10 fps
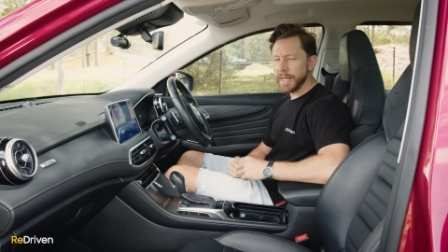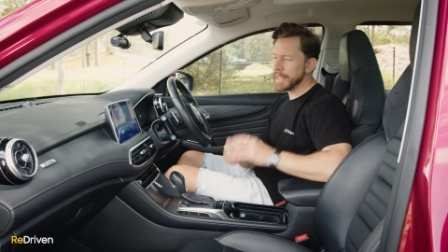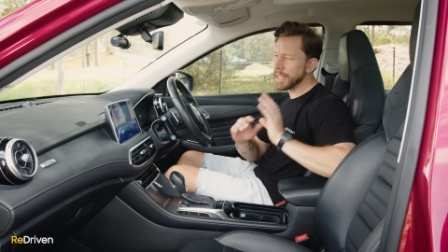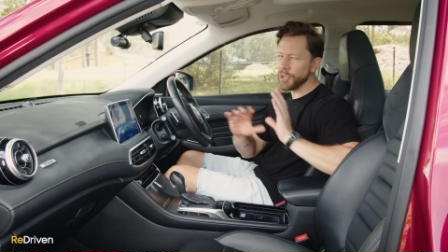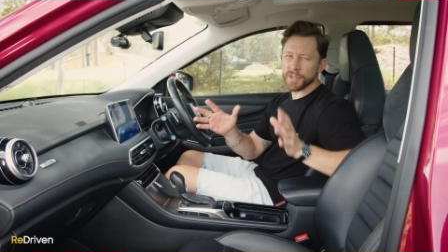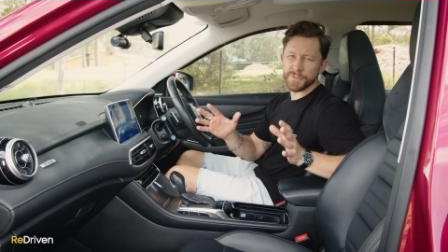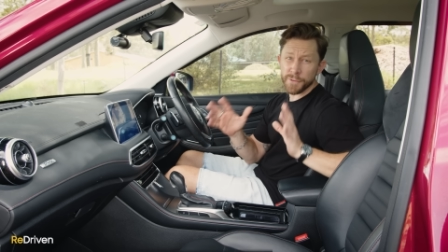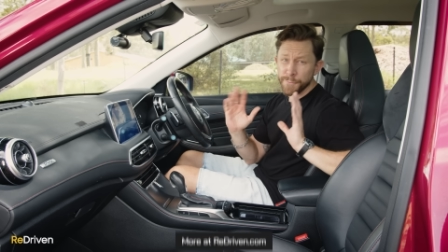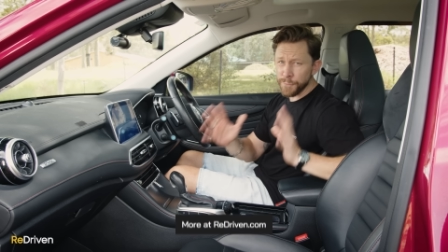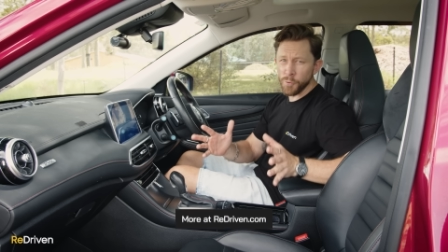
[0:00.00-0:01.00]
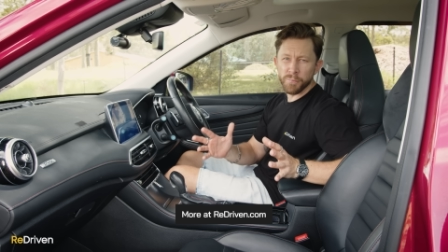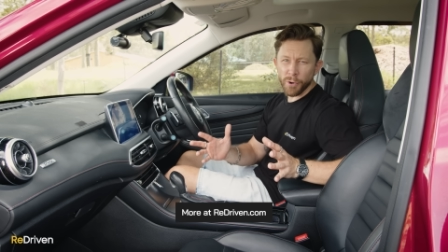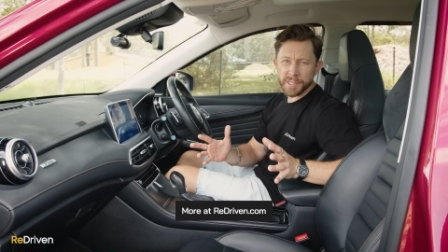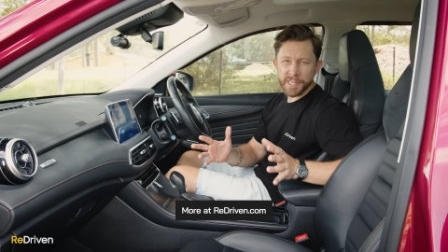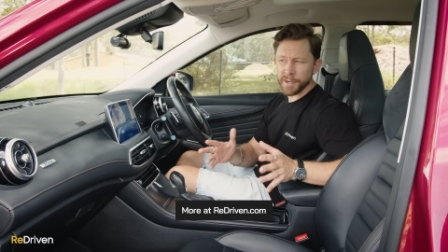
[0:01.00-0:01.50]
And again, guys, for the full
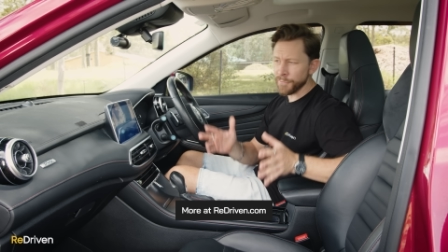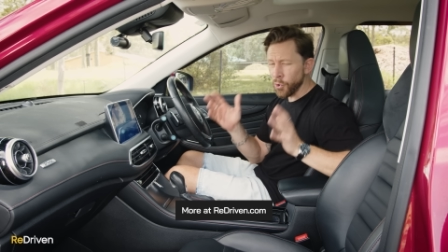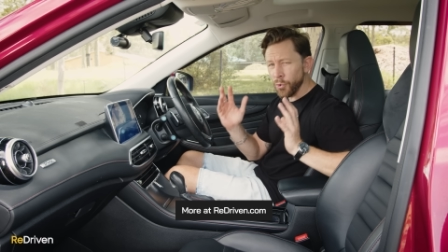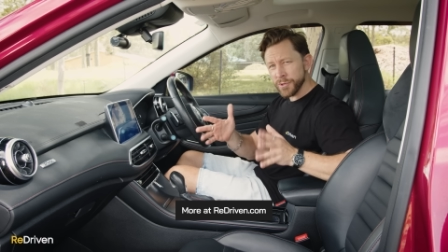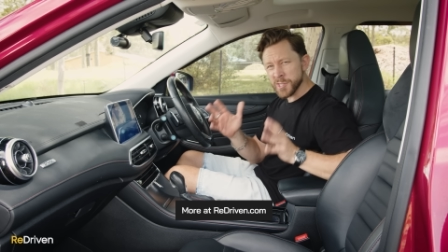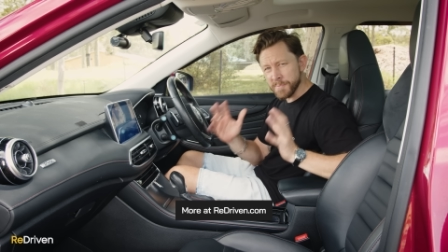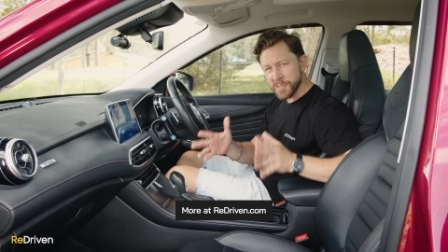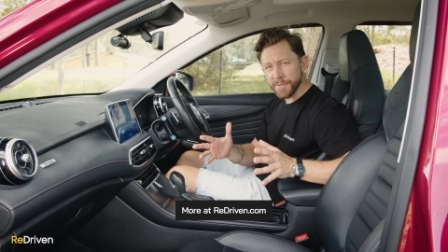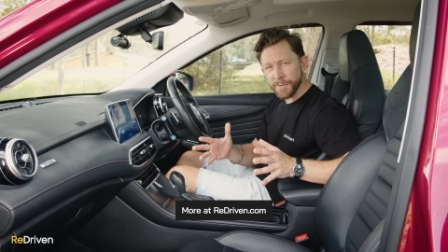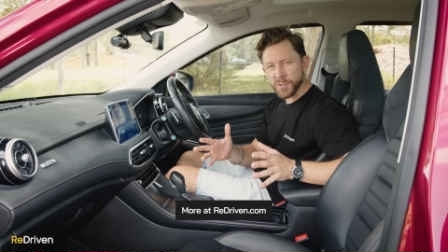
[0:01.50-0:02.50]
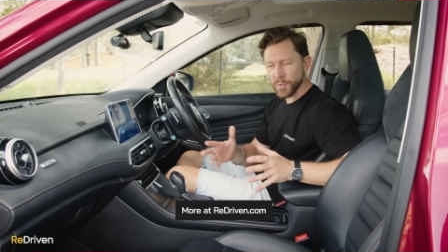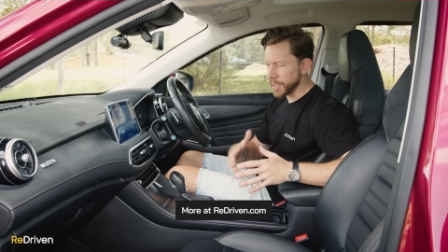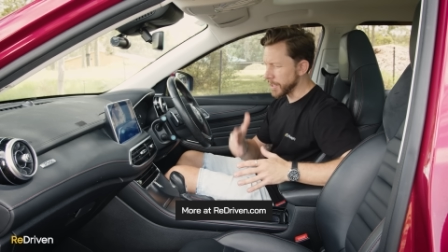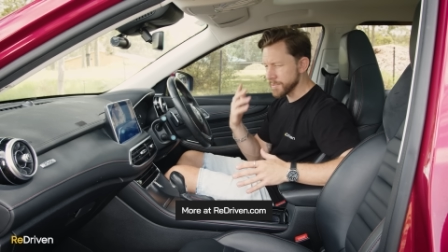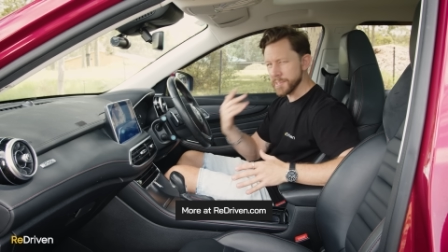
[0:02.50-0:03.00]
breakdown of all the specifics when
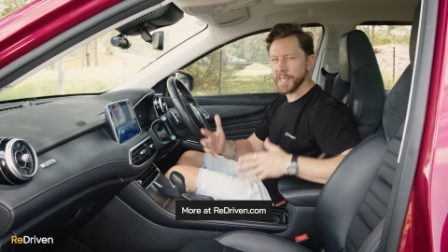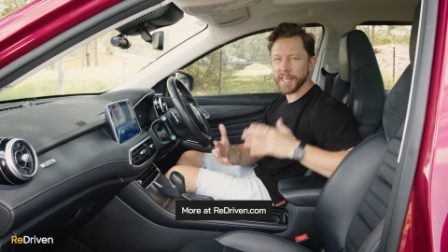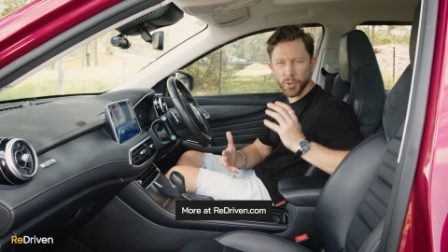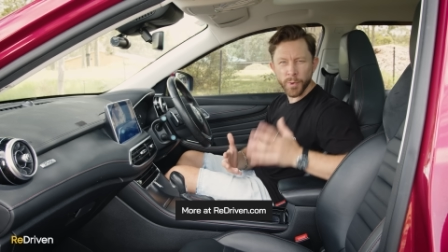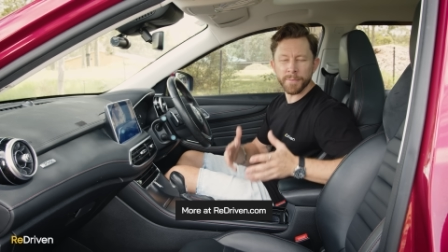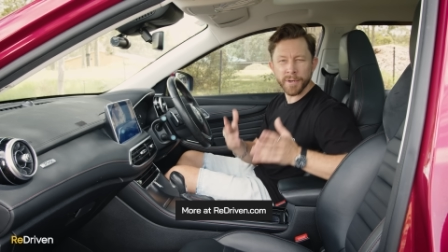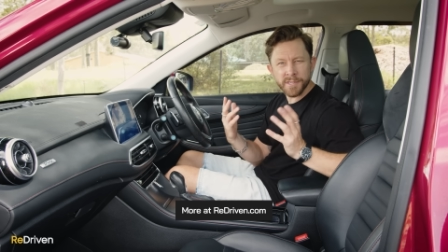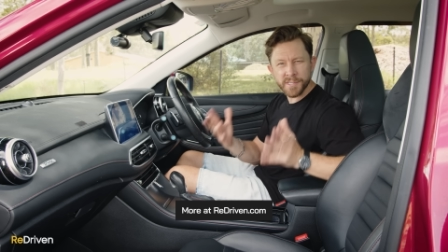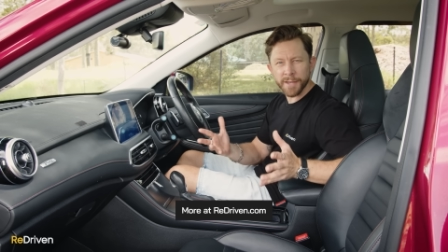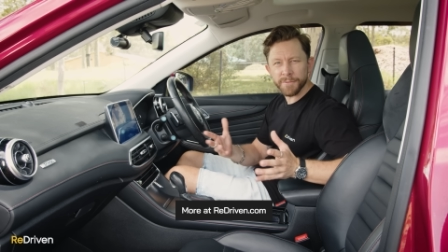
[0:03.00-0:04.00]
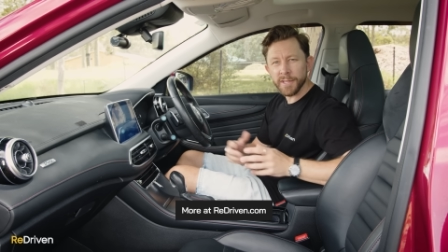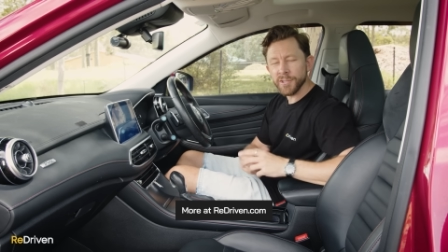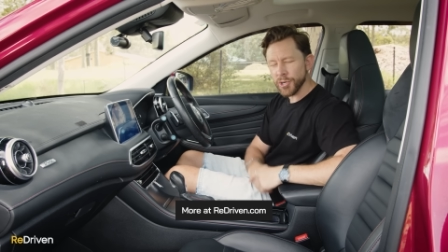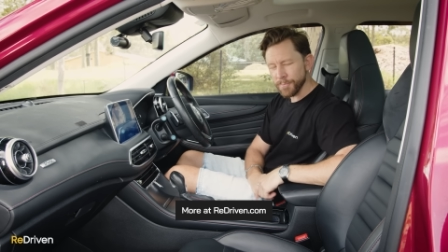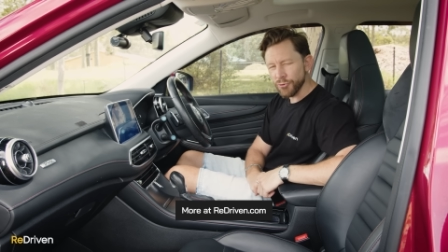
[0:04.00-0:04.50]
it comes to tech, equipment, and safety,
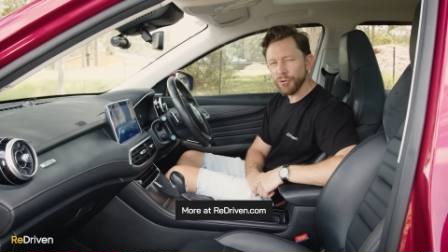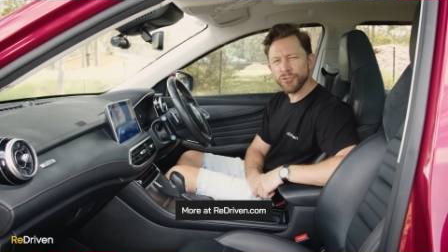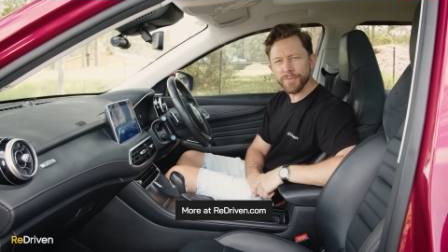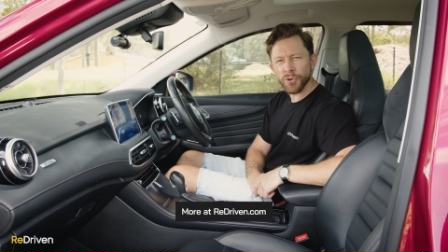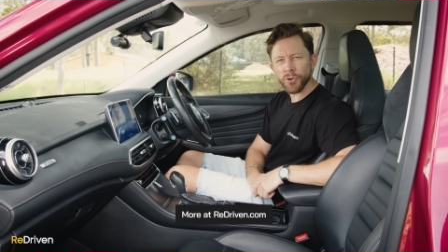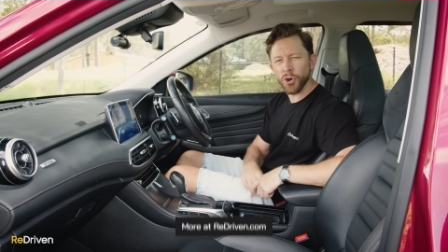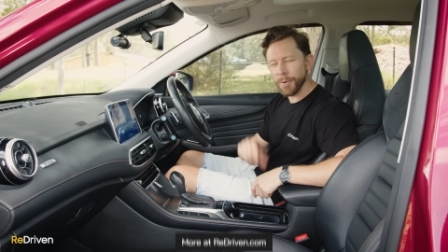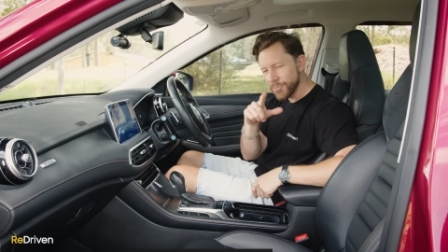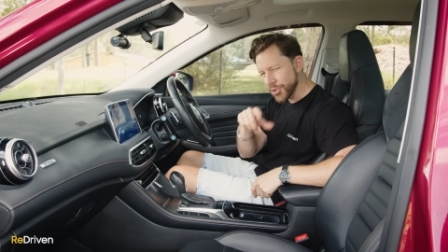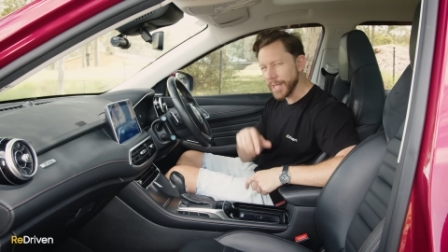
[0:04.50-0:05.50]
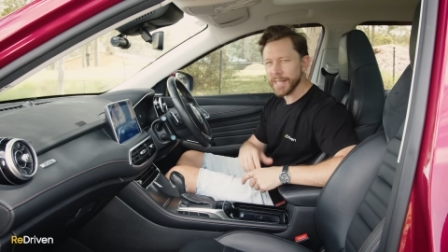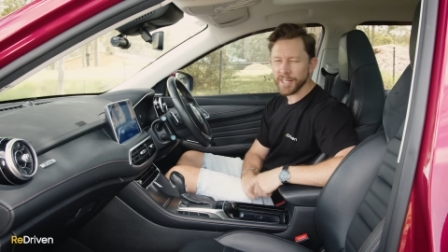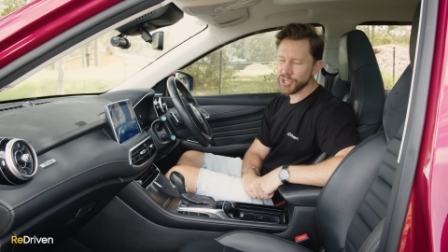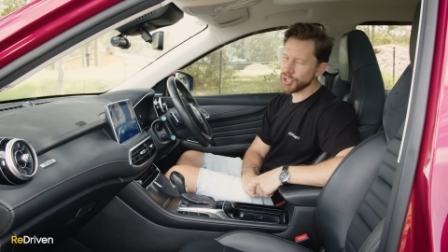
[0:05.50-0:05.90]
jump on redriven.com, check out that